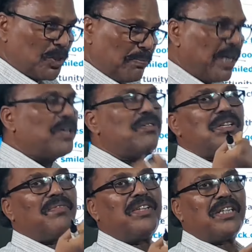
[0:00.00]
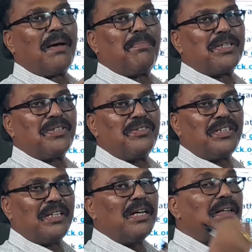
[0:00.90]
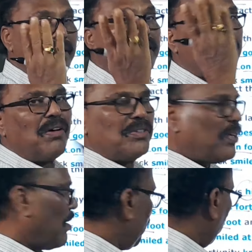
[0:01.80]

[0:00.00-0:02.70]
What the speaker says: make use of that opportunity. That is what you have to